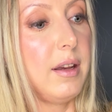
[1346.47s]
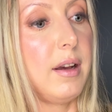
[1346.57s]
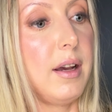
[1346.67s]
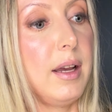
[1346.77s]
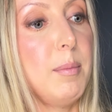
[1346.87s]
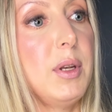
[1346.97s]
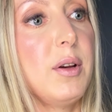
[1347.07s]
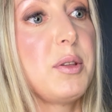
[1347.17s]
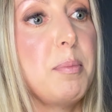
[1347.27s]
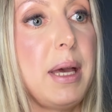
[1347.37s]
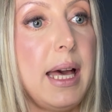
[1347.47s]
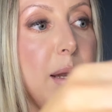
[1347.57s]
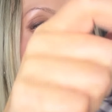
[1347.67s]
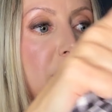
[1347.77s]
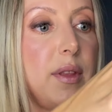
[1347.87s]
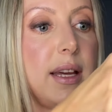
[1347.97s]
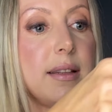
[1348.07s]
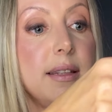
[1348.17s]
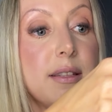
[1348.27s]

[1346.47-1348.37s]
I'm not mad about that.